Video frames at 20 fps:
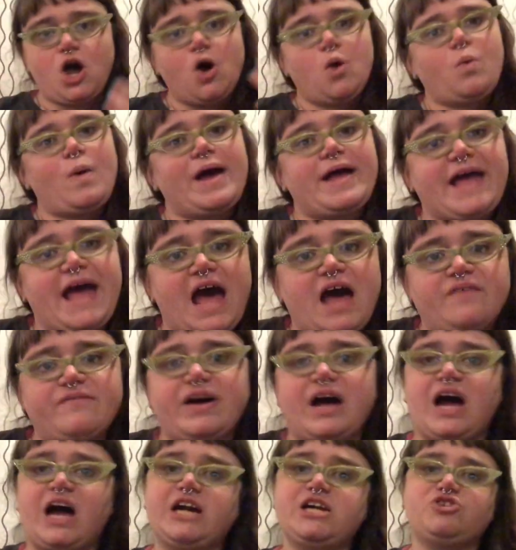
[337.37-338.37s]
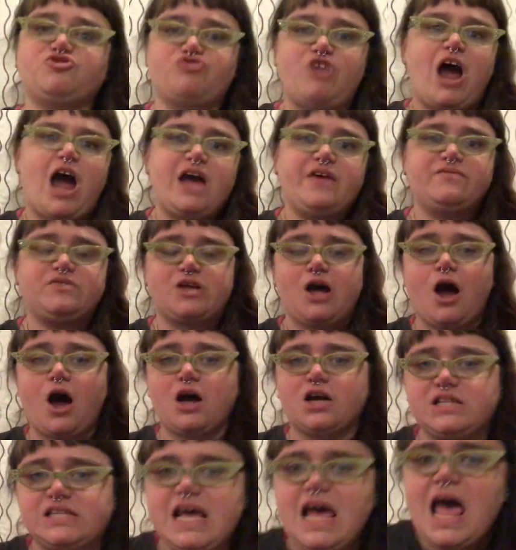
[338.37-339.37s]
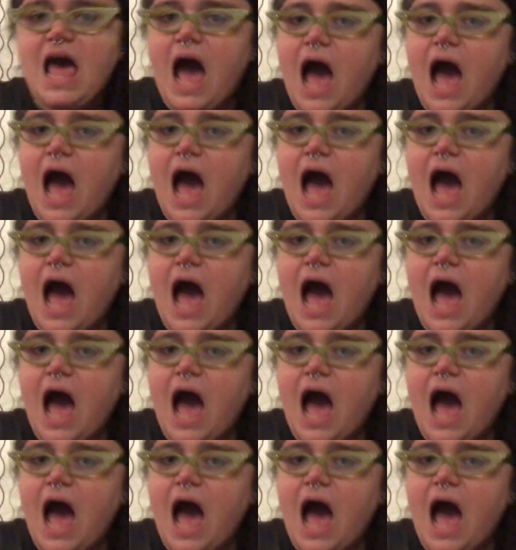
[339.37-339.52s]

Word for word: Oh, I have high drive dogs.